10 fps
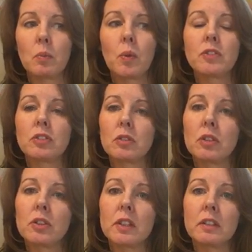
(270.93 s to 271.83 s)
What you're
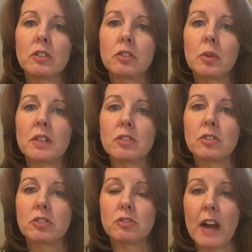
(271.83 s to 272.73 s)
looking to do is
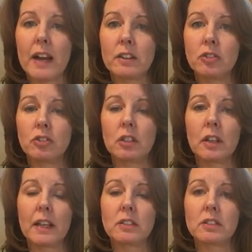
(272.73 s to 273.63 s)
distract the chi
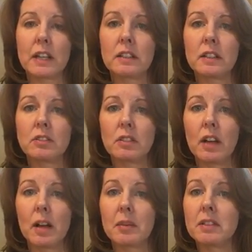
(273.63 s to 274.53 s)
and send it
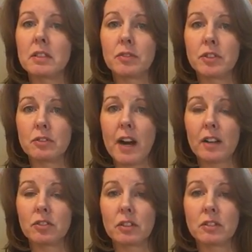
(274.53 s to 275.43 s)
in different
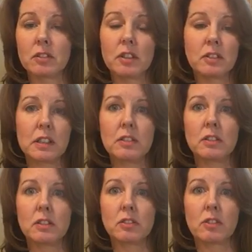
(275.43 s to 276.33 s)
directions. It's easy
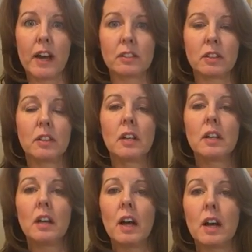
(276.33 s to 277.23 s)
to distract it,
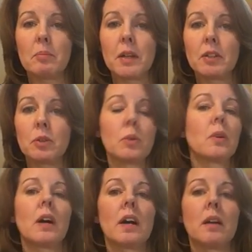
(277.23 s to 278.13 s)
but
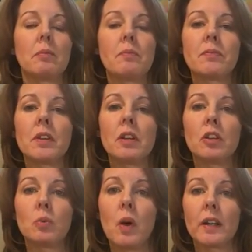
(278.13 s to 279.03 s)
you
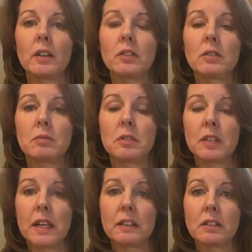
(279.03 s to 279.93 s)
want to
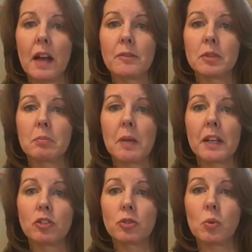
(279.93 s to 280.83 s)
take the time to
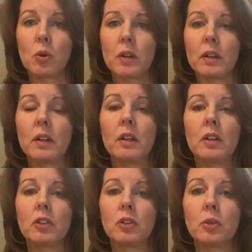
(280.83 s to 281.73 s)
make sure
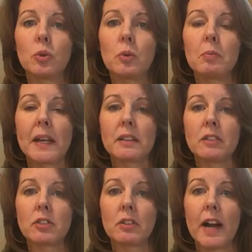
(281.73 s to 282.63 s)
you make
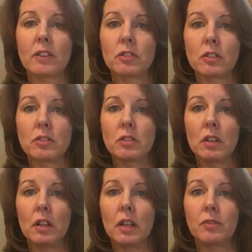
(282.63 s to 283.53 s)
these corrections
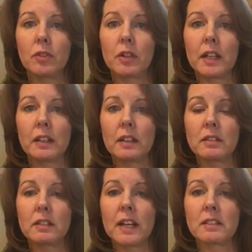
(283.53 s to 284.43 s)
if you're in
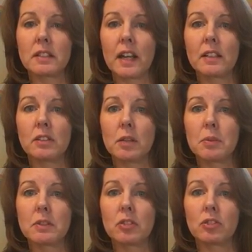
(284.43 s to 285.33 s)
this less than ideal
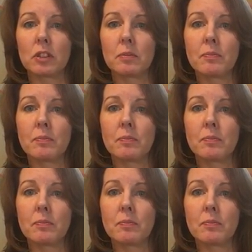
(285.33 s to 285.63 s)
position.